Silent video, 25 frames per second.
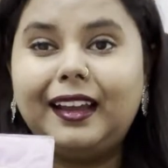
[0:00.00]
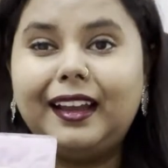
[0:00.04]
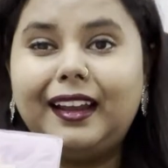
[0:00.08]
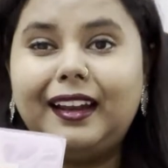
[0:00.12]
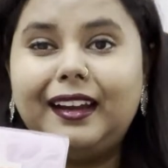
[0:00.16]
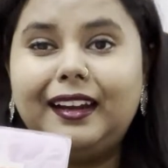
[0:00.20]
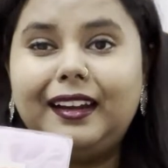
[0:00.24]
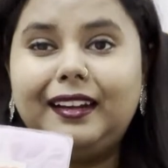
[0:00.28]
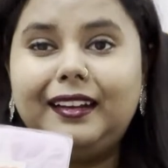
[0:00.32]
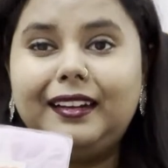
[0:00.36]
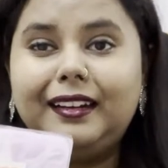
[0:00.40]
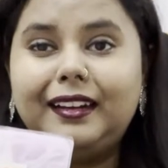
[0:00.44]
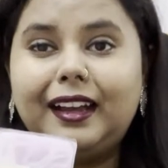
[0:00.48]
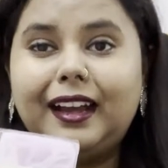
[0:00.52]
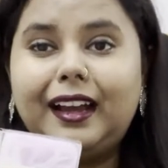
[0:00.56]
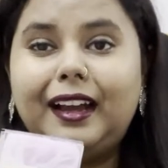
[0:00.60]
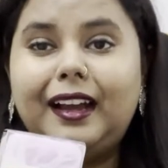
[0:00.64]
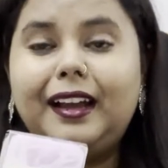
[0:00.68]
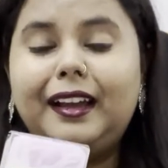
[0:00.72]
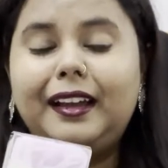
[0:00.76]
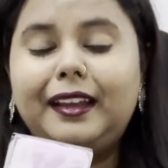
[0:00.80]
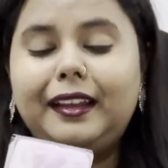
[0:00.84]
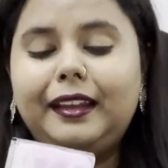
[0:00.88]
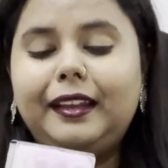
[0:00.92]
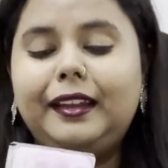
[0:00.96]
and
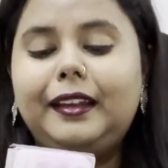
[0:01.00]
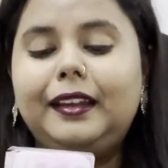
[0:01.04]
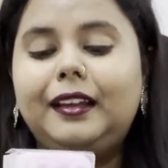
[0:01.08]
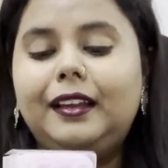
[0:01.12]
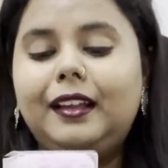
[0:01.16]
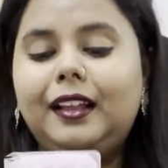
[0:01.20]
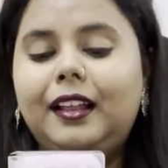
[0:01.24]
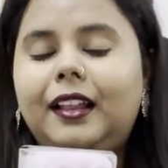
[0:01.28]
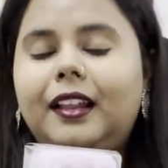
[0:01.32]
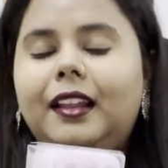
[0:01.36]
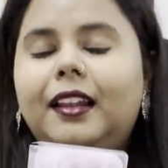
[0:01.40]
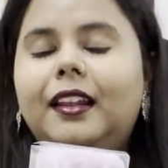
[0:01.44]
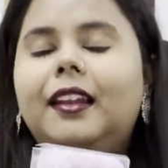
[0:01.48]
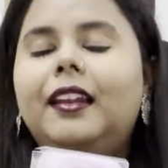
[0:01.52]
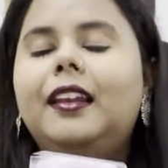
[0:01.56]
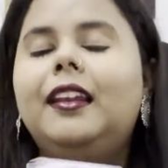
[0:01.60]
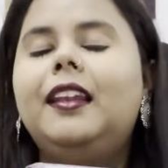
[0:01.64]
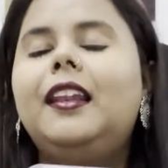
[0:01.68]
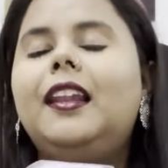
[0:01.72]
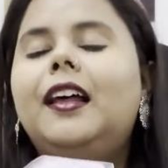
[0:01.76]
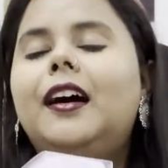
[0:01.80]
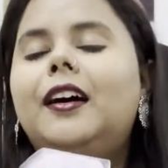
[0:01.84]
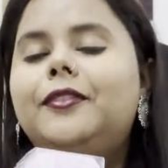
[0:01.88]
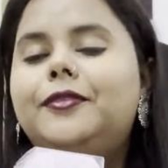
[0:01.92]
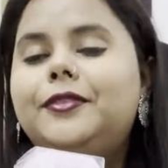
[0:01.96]
I
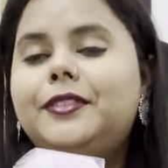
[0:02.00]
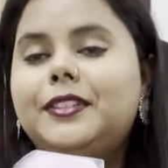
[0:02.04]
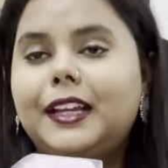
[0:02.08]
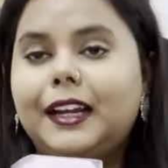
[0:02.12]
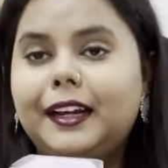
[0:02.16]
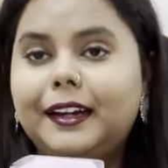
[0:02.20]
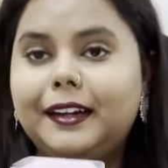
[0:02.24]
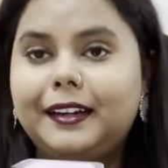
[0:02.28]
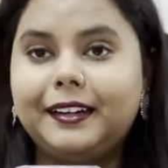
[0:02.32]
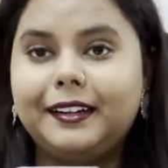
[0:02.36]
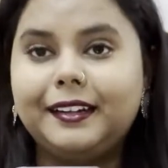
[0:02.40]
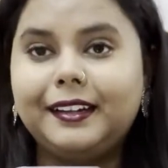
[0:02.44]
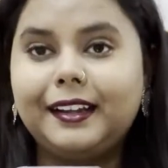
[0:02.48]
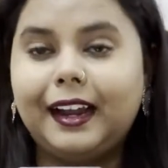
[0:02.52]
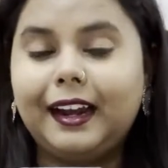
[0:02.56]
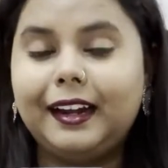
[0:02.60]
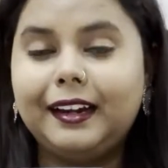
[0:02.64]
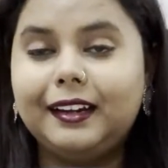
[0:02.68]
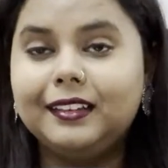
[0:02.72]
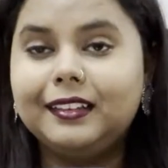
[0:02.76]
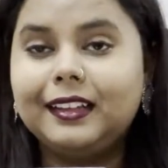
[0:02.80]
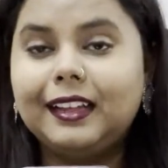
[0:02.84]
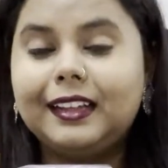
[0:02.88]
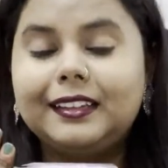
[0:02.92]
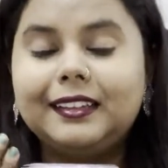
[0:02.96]
love scented
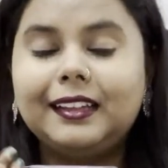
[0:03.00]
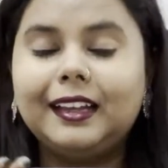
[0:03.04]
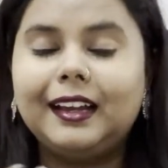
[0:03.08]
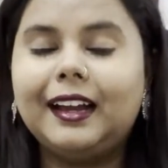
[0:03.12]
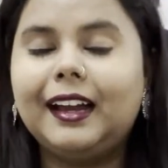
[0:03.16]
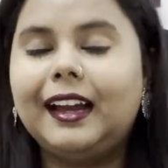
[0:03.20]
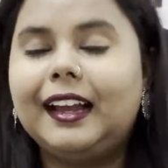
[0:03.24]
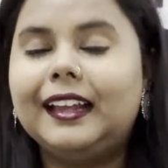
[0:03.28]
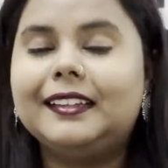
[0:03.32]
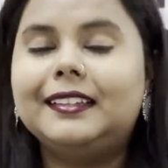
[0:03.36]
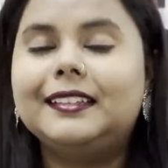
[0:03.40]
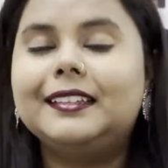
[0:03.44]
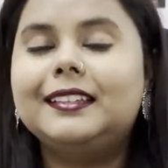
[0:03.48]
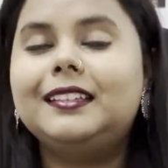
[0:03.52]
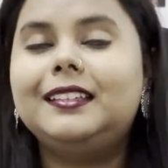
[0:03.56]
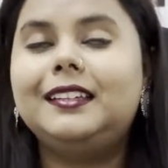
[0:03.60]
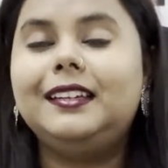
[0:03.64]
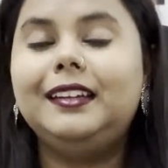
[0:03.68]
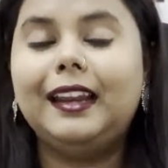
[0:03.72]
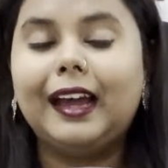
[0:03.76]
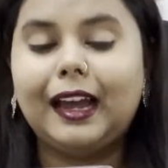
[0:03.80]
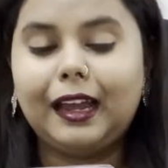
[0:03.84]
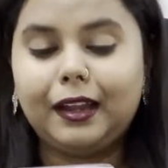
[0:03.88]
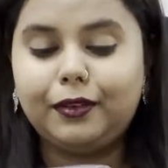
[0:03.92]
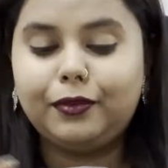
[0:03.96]
candle. I just
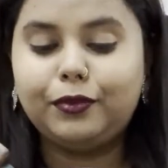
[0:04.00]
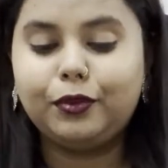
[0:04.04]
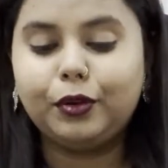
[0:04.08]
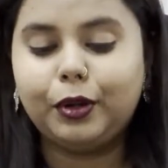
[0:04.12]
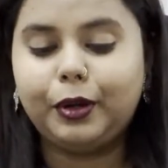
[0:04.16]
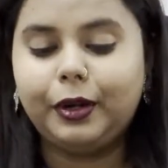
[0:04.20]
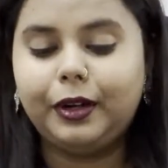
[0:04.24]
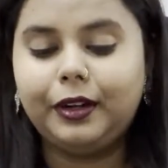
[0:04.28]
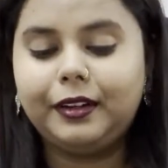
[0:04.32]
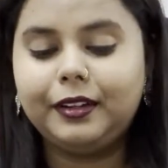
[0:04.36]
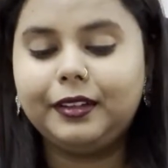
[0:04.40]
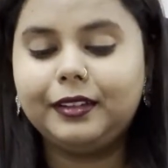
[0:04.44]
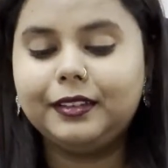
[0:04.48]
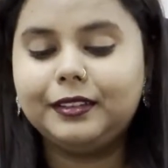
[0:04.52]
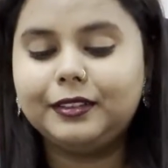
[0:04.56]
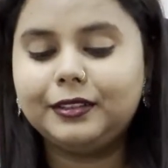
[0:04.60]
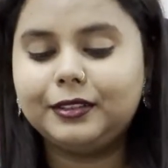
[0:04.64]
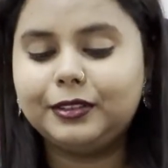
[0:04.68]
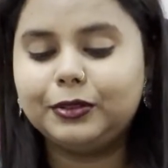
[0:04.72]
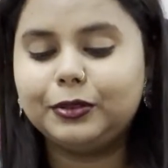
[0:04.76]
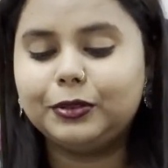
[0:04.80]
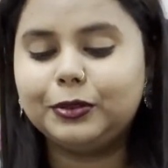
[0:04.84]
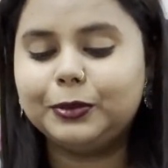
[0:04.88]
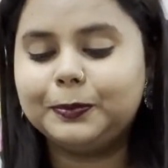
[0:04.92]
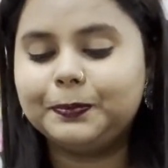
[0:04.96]
die for it.
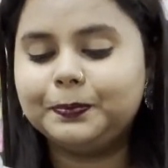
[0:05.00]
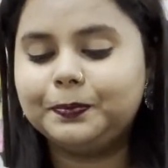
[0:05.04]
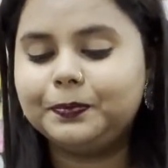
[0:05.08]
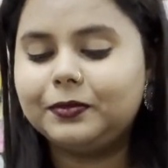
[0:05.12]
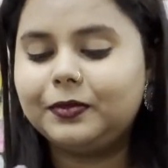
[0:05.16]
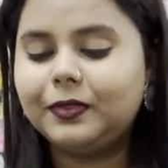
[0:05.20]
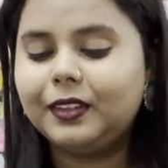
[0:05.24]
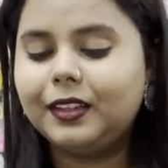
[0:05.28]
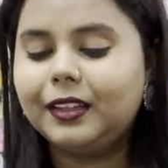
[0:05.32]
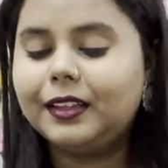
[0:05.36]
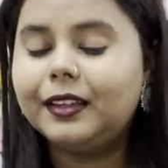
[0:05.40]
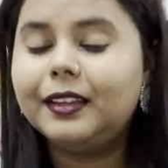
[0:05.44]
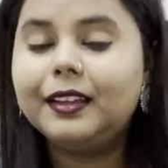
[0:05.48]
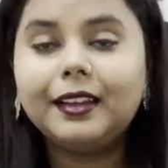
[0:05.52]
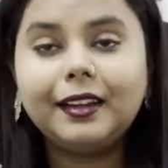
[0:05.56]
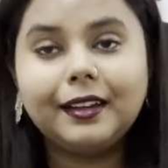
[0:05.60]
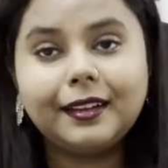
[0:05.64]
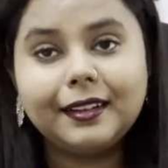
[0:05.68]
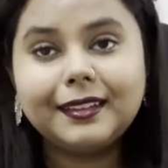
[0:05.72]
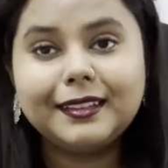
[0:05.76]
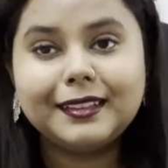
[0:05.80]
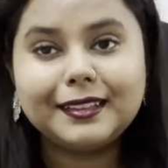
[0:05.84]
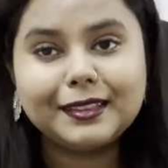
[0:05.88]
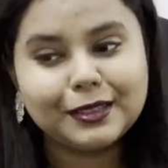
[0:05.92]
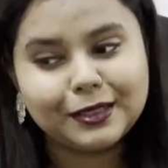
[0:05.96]
So yeah,
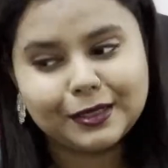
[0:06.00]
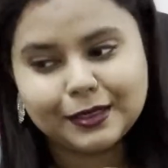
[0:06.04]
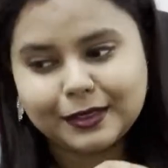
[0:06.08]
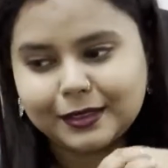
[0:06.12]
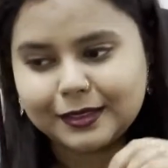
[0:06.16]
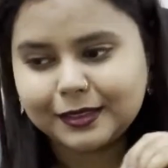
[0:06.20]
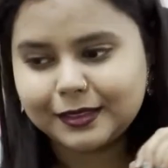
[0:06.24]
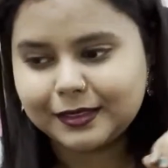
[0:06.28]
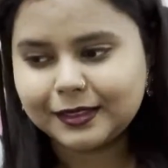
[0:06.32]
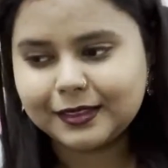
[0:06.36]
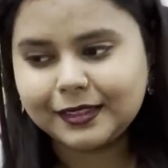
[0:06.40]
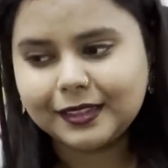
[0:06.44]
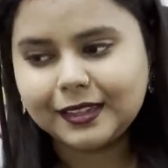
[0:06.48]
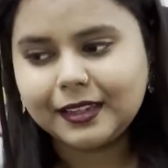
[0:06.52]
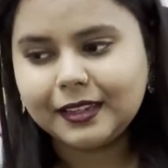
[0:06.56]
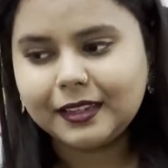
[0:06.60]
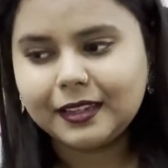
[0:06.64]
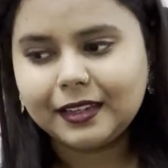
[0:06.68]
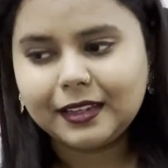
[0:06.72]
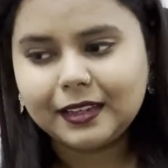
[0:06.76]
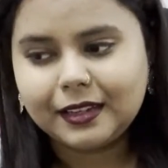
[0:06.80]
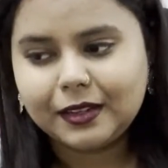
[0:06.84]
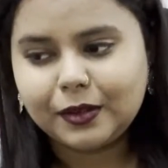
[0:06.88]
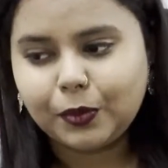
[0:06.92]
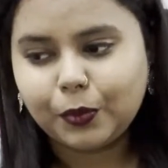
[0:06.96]
it's
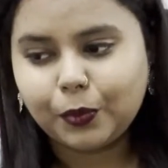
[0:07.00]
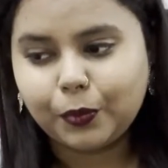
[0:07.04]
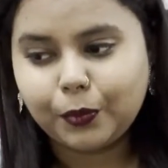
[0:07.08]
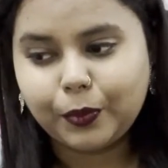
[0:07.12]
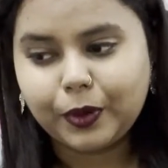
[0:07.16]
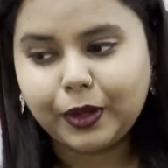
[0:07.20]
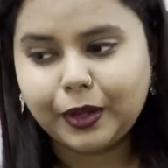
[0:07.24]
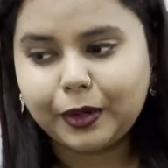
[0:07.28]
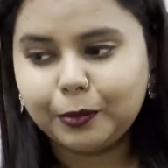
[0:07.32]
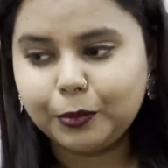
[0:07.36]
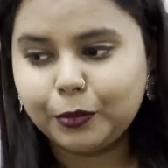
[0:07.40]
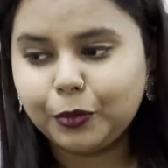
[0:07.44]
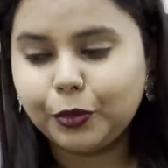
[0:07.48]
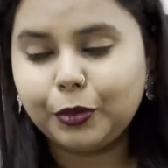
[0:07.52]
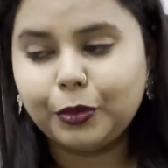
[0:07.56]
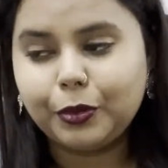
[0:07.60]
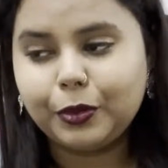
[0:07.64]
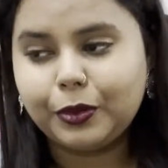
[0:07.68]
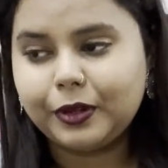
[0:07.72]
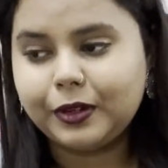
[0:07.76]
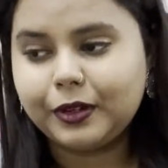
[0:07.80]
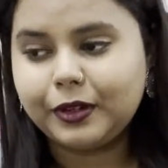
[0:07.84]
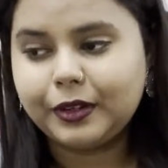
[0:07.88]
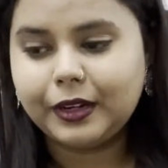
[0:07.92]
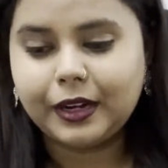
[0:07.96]
one more
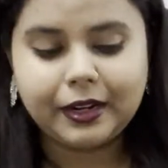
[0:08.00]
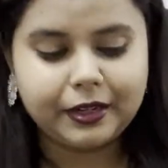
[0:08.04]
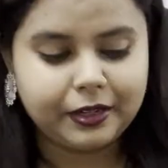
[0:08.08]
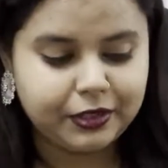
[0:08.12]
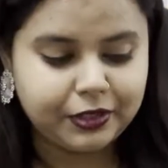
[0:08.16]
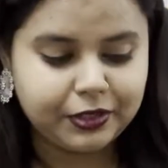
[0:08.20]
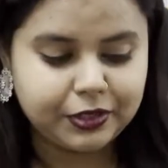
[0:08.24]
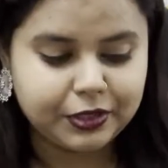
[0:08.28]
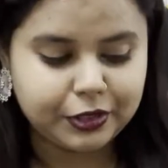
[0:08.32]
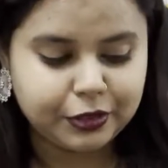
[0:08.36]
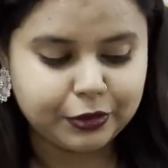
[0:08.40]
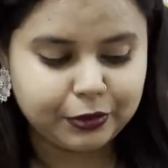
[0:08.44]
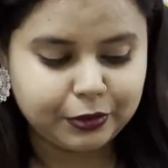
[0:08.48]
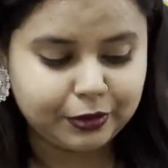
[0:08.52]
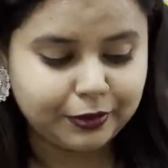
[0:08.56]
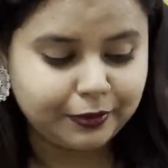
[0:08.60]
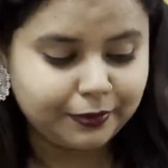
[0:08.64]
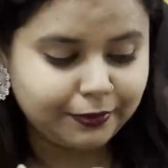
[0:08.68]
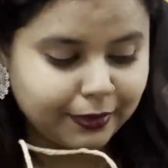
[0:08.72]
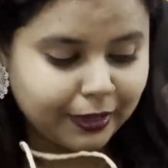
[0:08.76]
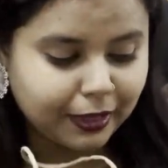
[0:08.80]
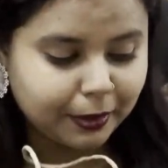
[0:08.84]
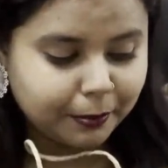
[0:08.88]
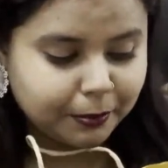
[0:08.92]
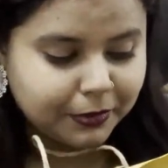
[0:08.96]
addition to the
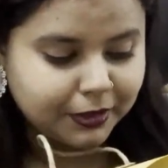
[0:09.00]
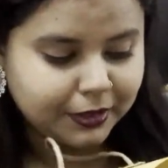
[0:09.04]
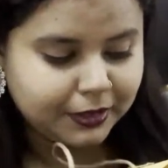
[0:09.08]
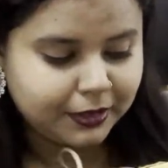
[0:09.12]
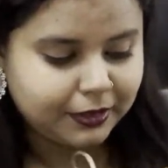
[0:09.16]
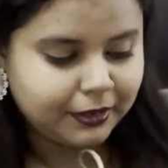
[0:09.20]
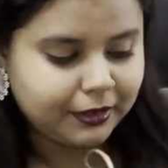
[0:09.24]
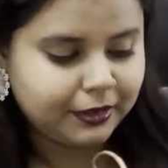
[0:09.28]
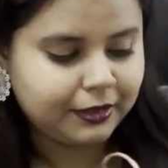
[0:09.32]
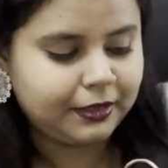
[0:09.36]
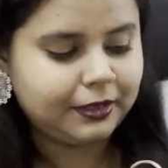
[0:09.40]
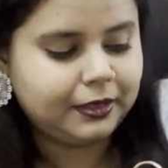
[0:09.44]
family.